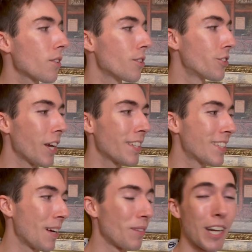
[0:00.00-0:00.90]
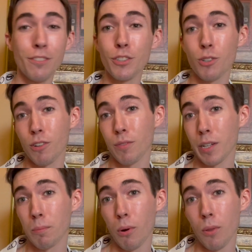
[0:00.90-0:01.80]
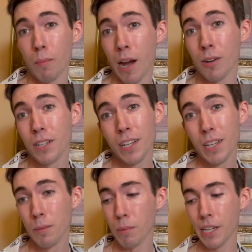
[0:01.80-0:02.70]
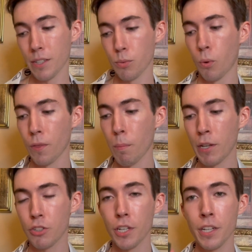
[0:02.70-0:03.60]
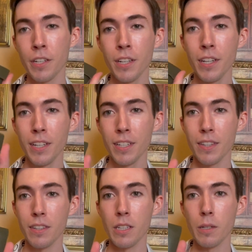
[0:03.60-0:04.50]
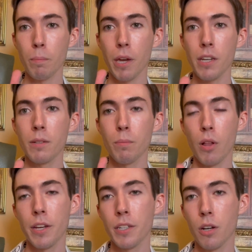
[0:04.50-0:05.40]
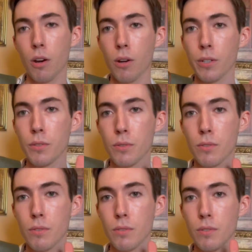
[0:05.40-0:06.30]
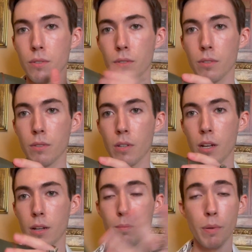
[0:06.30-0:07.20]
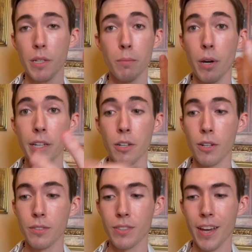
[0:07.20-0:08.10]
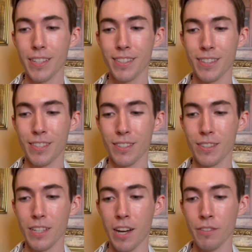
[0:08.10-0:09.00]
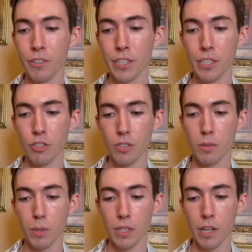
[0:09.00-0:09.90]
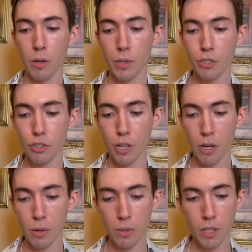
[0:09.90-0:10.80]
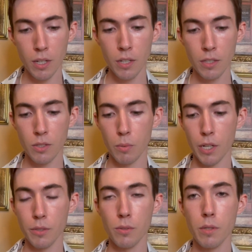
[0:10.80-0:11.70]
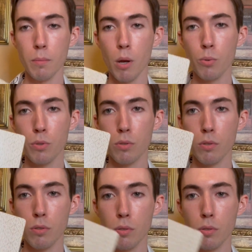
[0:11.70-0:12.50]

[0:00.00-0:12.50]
are just, I'm not even sure if I'm going to pull them out, but I guess worth mentioning the Pagan Playing Cards. Yes, this is the Ivory edition, the one that I always show. It's the one I use the most.